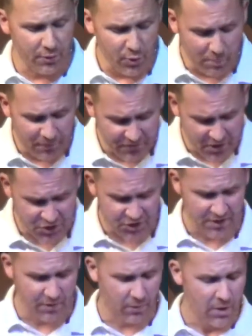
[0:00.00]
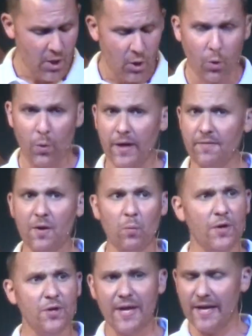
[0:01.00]
into a new position or
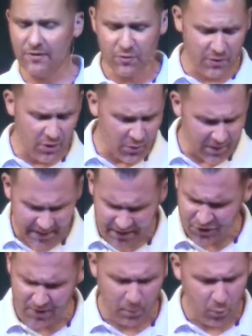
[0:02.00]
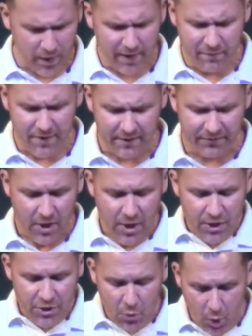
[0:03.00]
even when you get into a new relationship or whatever it is,
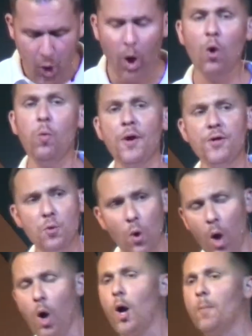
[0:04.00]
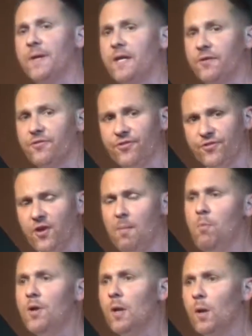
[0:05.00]
you are where you are because
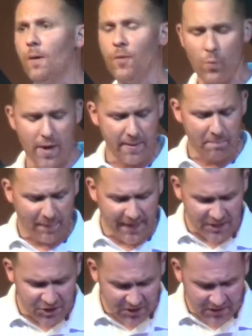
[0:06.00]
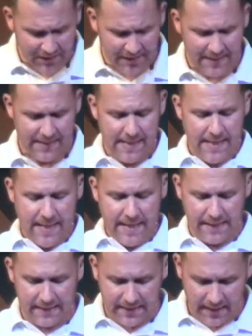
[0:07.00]
someone along the way patiently
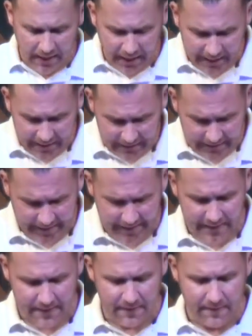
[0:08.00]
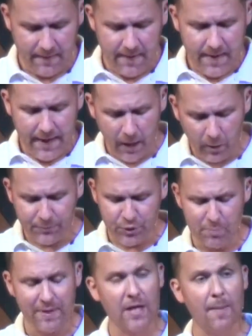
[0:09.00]
and kindly
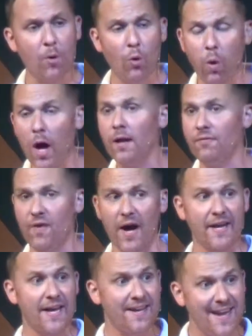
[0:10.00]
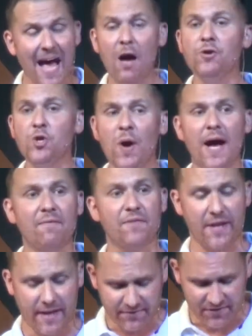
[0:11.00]
helped you become qualified. And now you
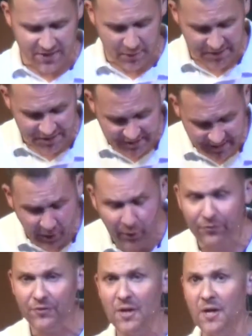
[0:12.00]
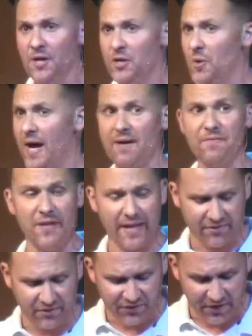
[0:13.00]
have the necessary skills, you have the
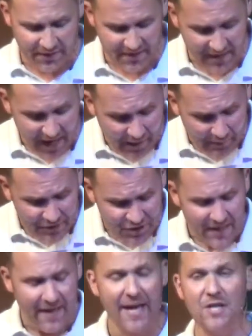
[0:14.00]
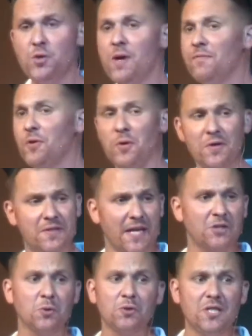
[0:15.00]
necessary knowledge, and you have the
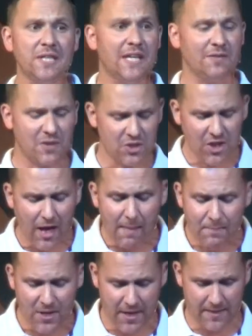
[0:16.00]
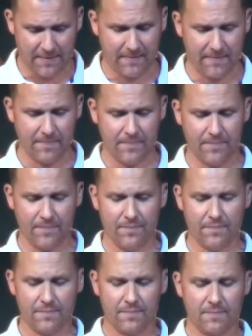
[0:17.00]
credentials to get the job done.
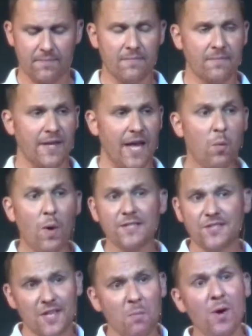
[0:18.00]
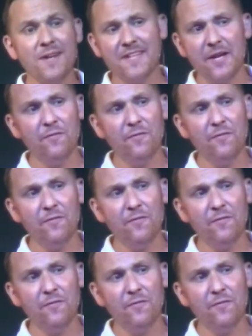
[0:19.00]
And what someone